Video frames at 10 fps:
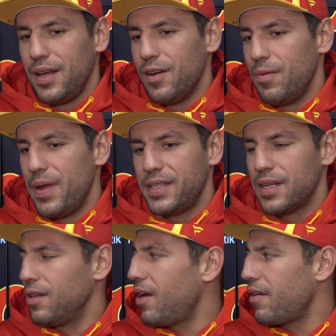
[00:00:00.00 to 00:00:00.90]
you know, it makes
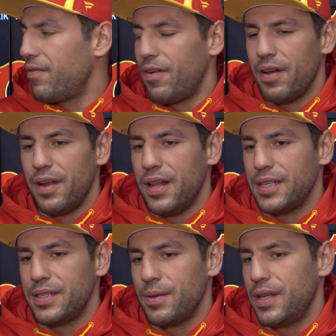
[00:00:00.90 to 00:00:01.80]
it a lot of fun. And
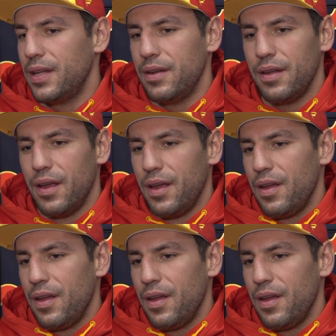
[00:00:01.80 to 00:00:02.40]
that's something,